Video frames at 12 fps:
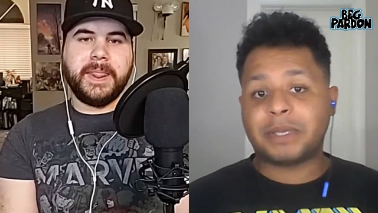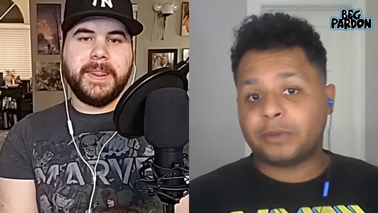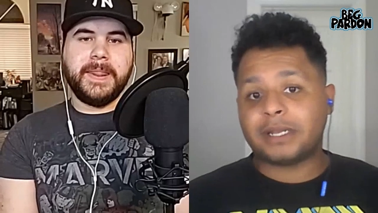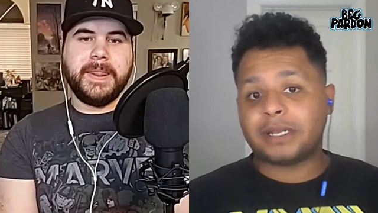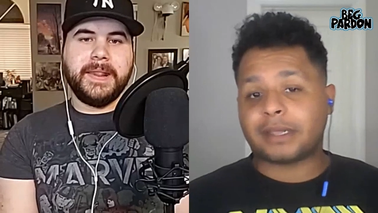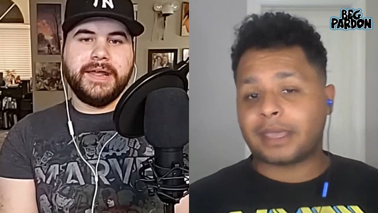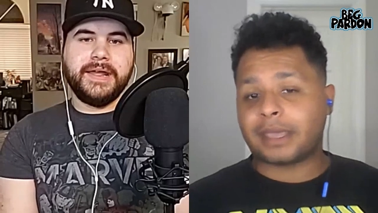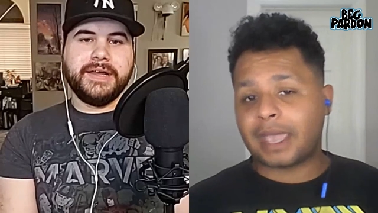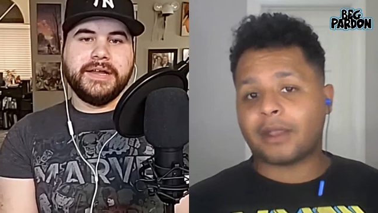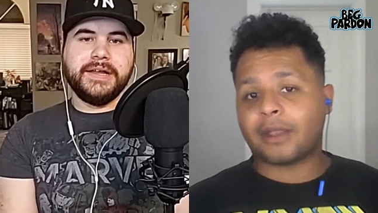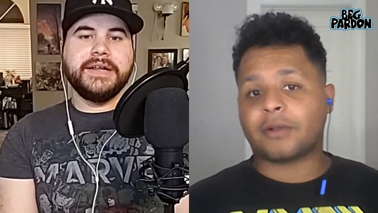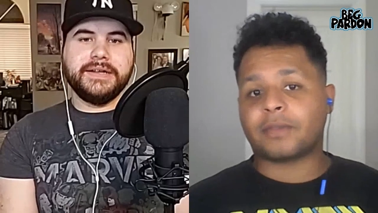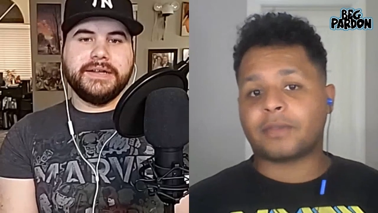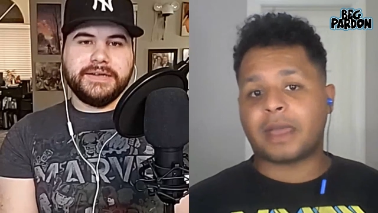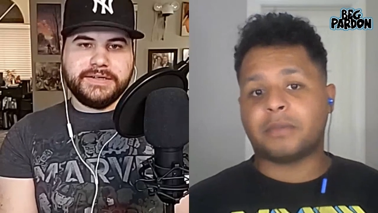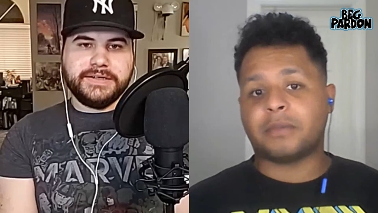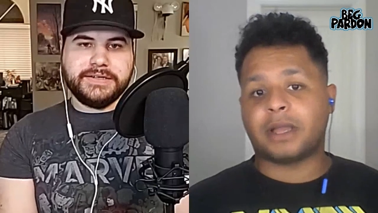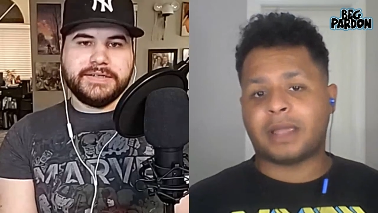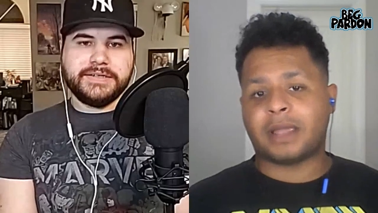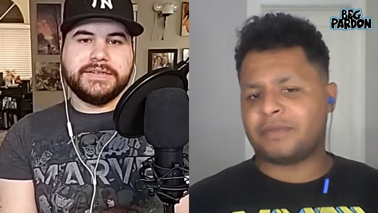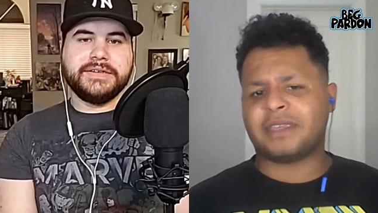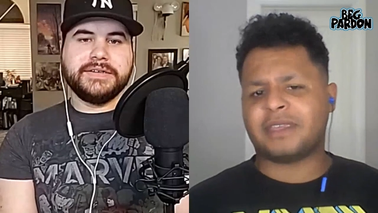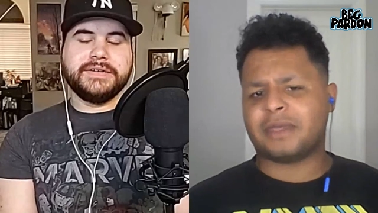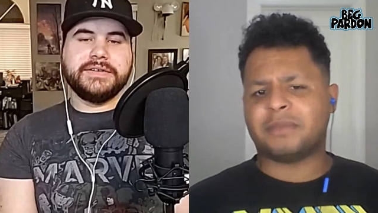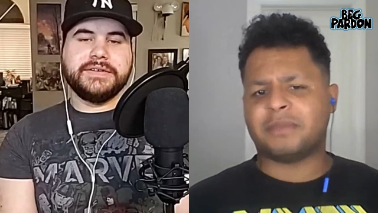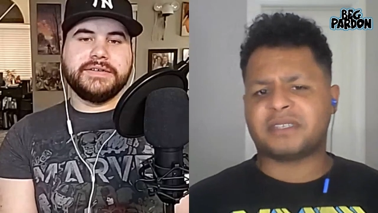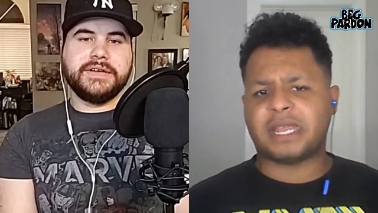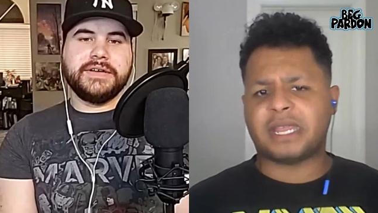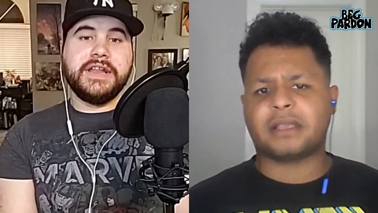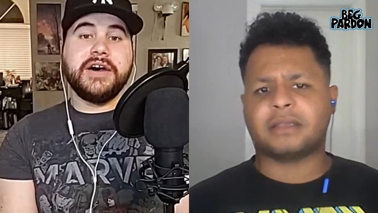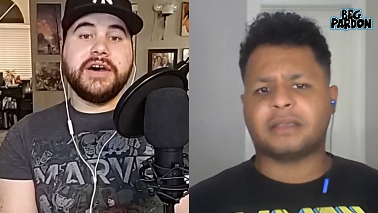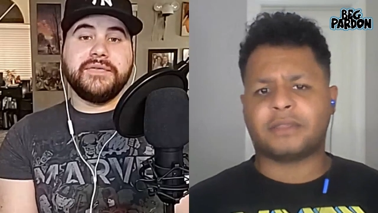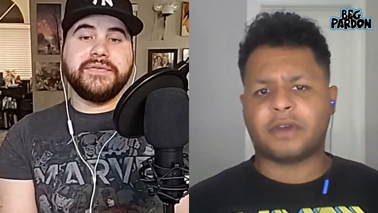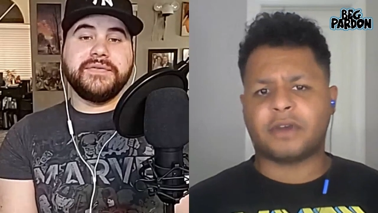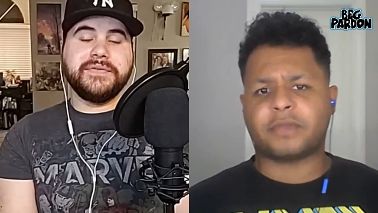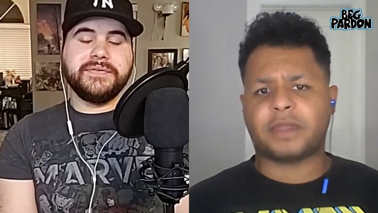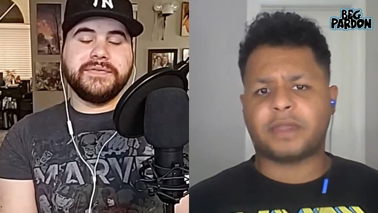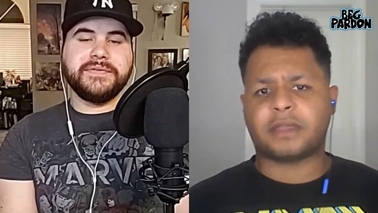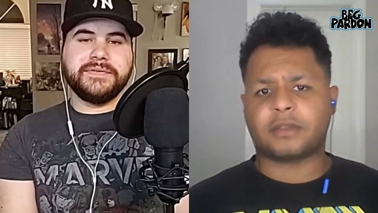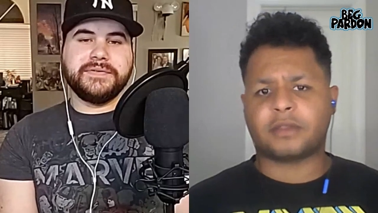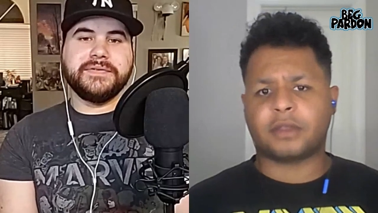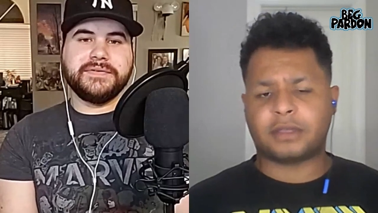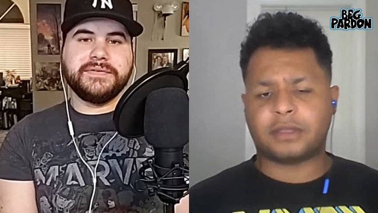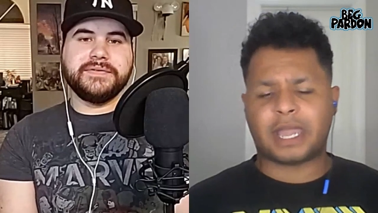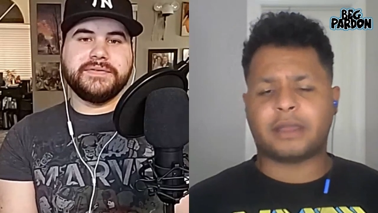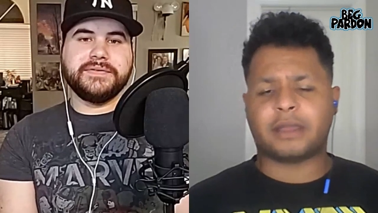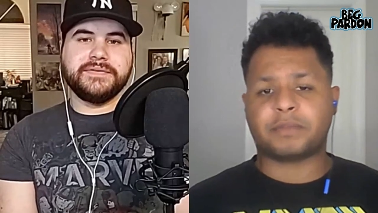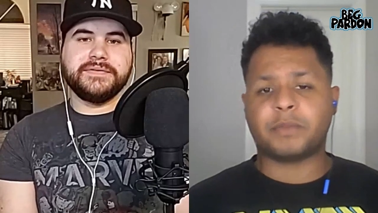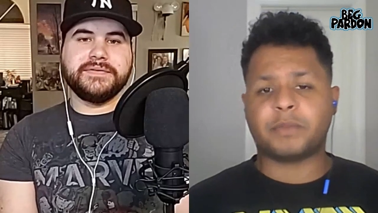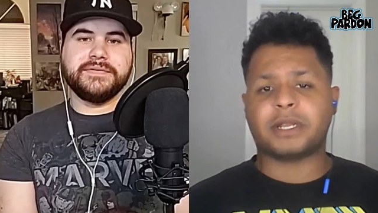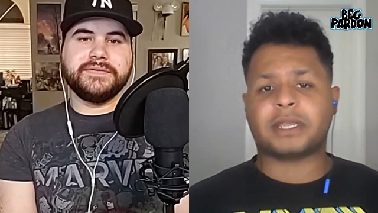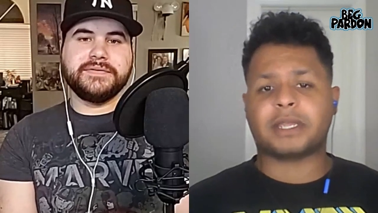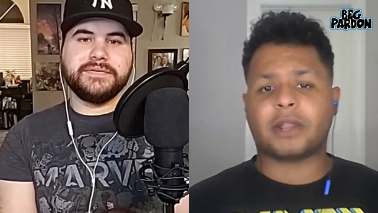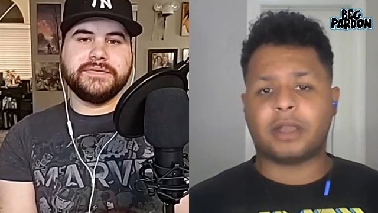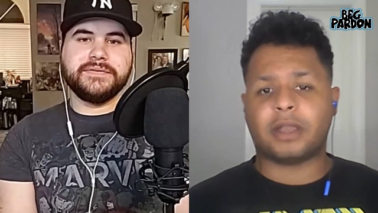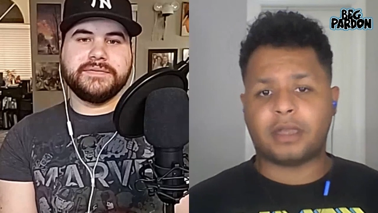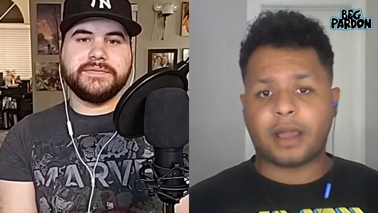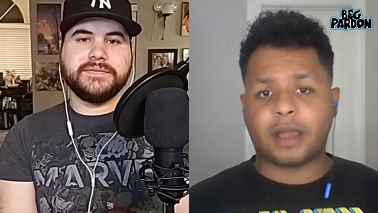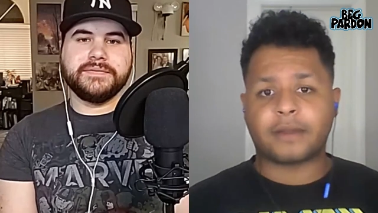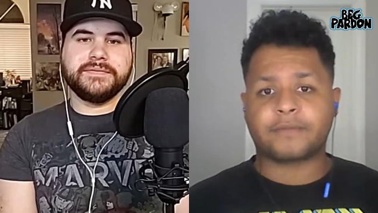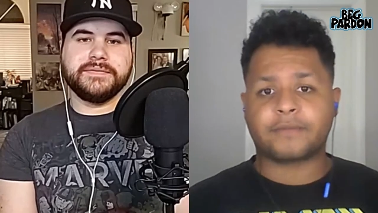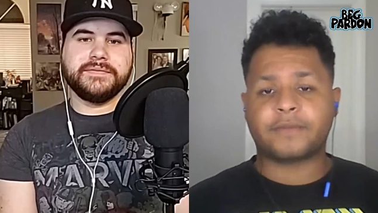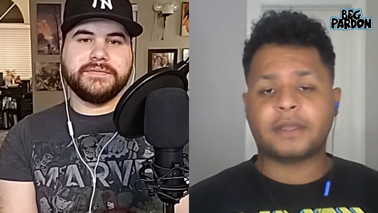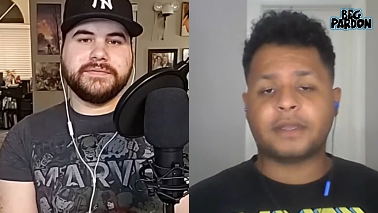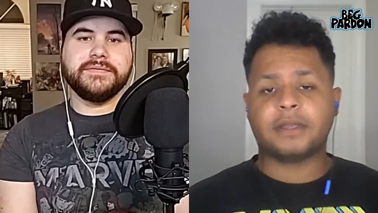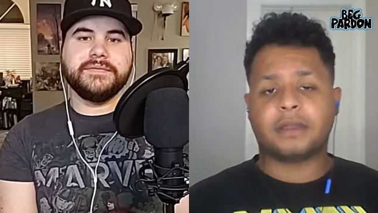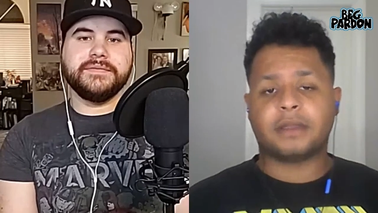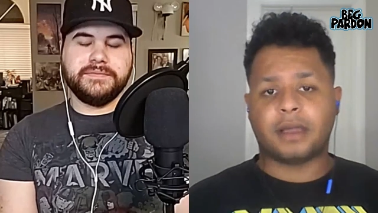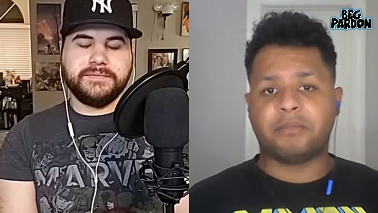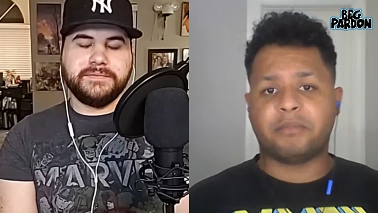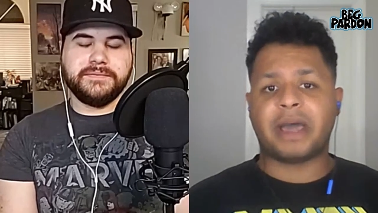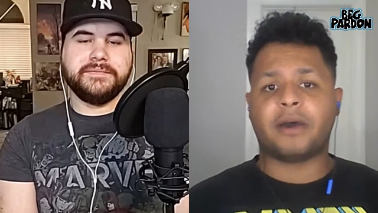Speaker 1: people didn't care that much. I think they mistakenly enough. thought they yeah people didn't care enough mm-hmm.